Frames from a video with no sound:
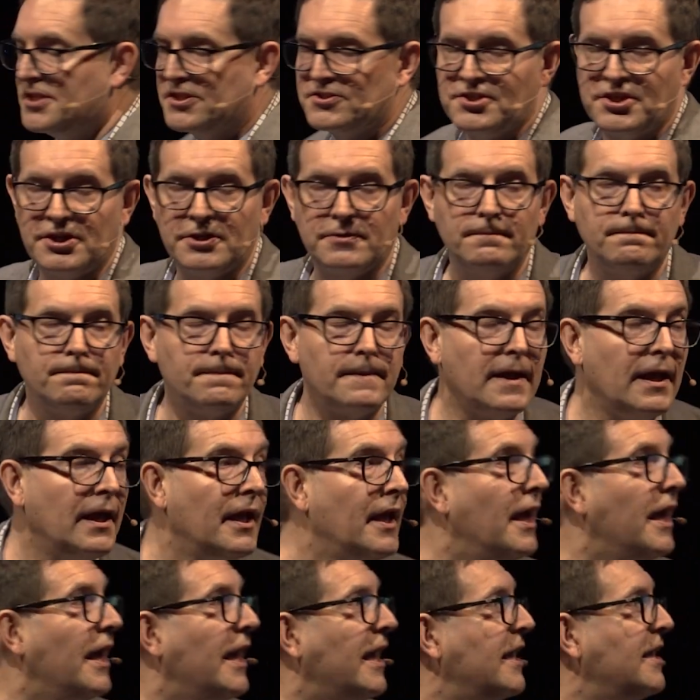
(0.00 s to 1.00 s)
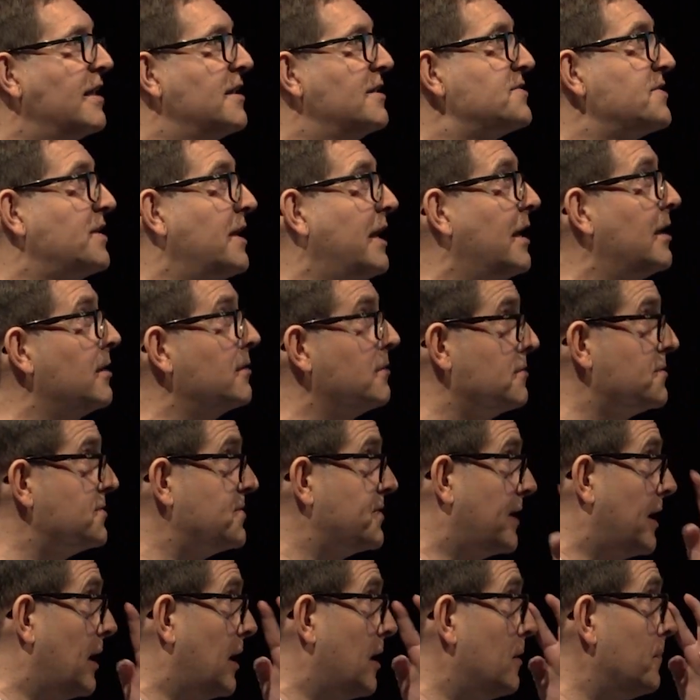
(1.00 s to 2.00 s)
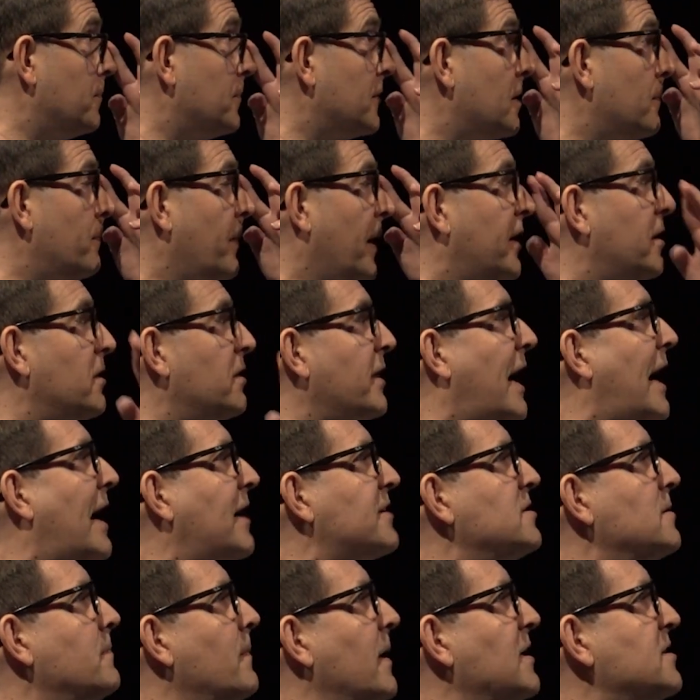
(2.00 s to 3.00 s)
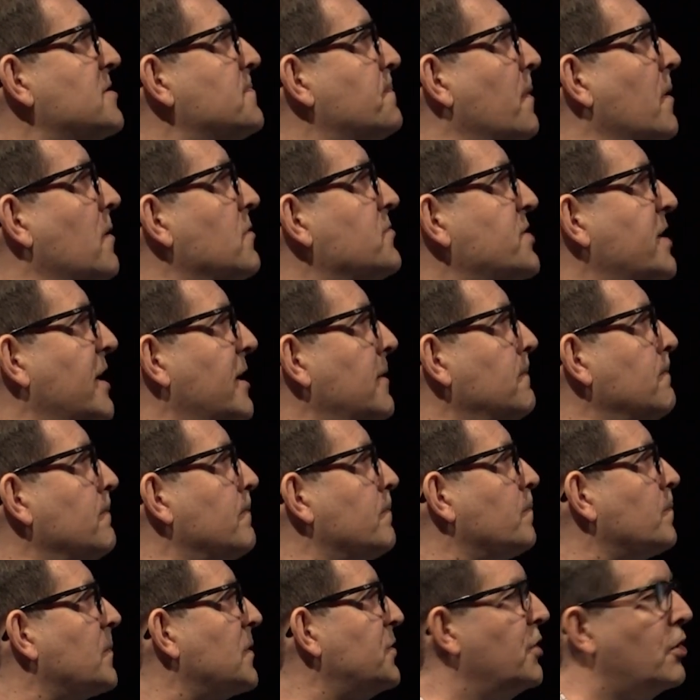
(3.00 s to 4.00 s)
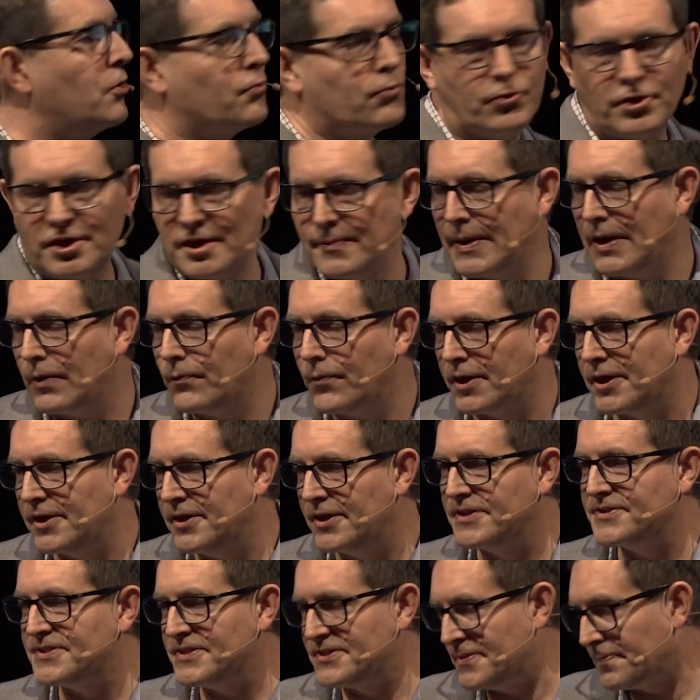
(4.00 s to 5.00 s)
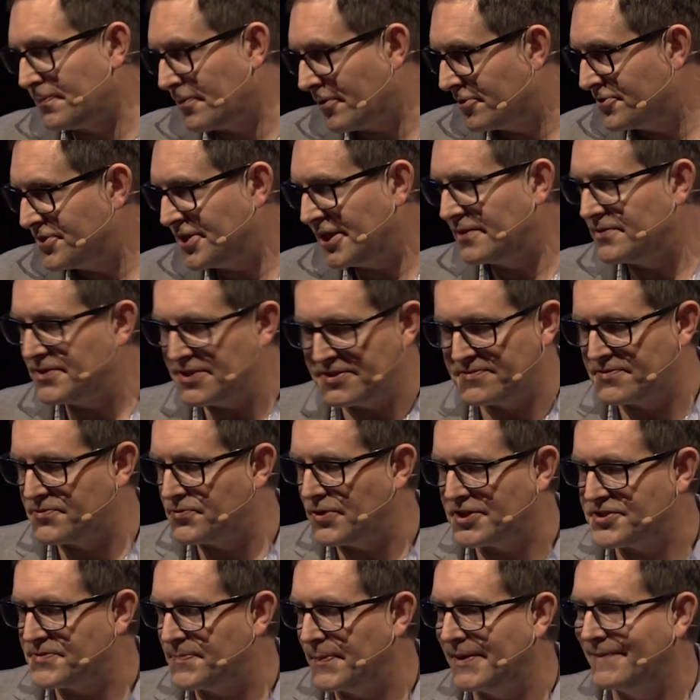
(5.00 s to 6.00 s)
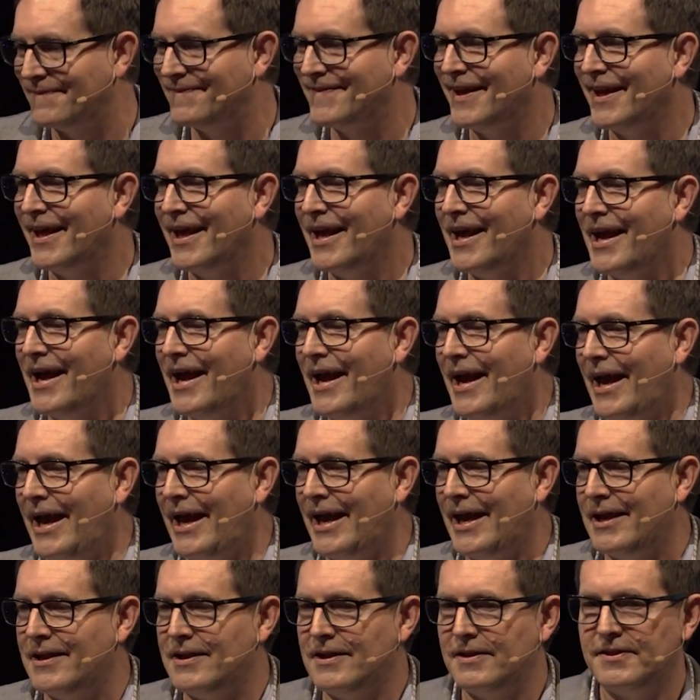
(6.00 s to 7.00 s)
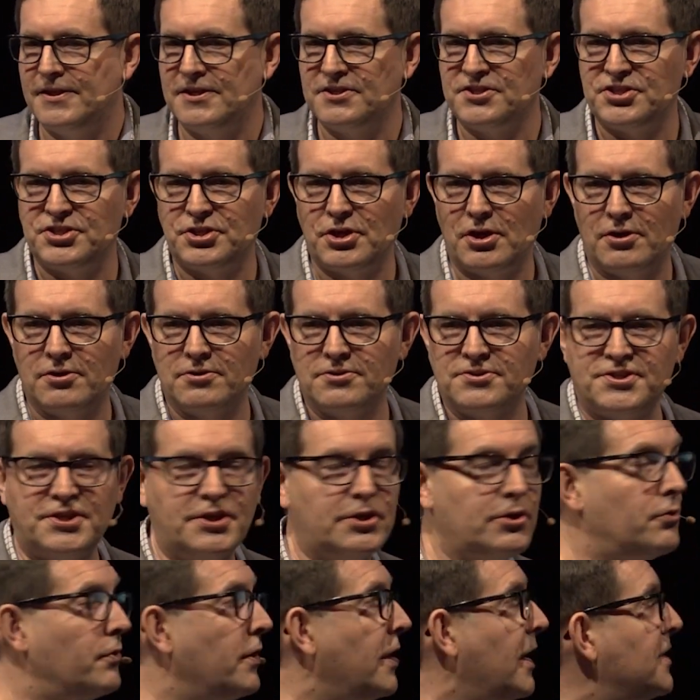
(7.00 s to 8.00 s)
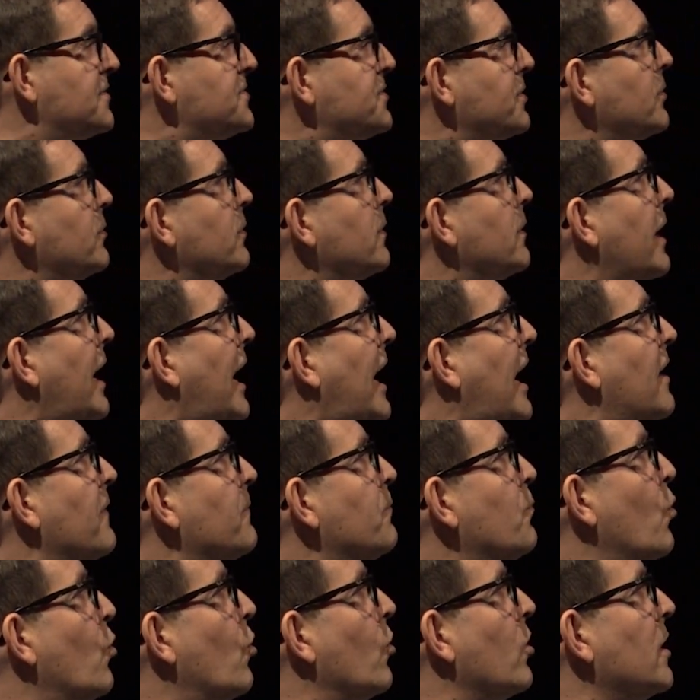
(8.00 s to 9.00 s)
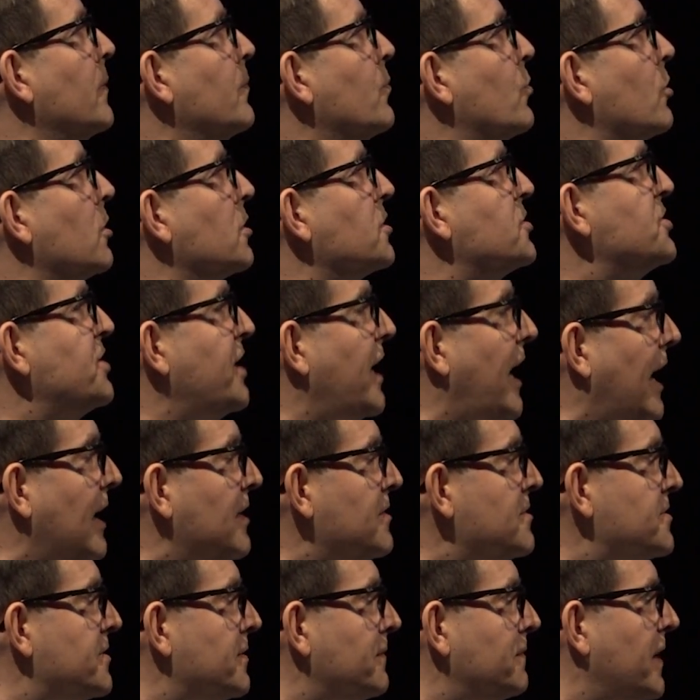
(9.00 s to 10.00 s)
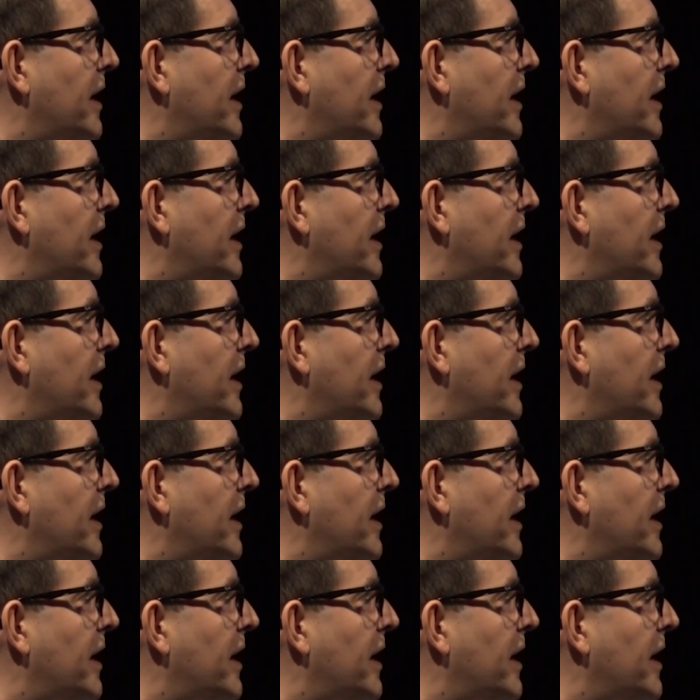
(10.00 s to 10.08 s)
into, is here's the beta-lactamase protein. Don't worry about what it is. It's a protein, just trust me. And this shows you, as you have more and more changes of